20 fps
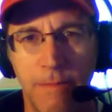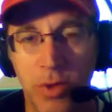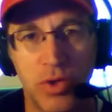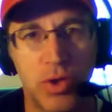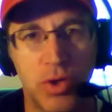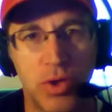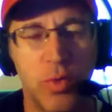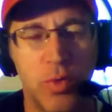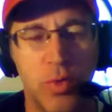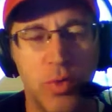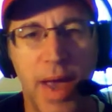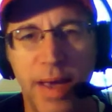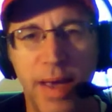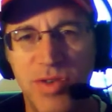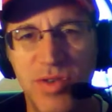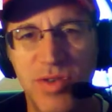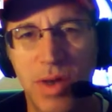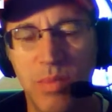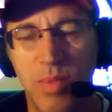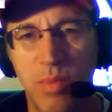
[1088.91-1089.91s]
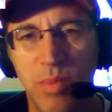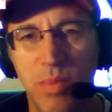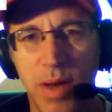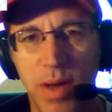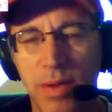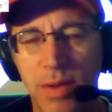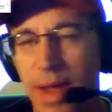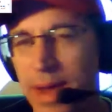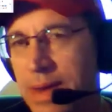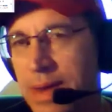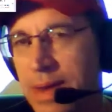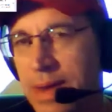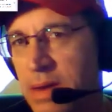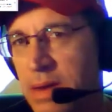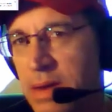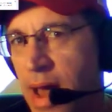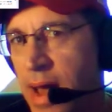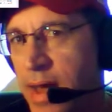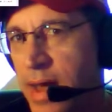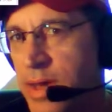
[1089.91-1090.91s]
Shouldn't we have something better like
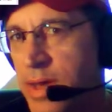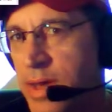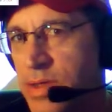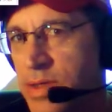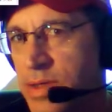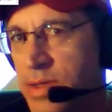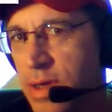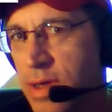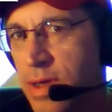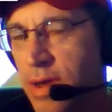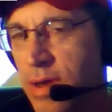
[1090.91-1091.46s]
nice?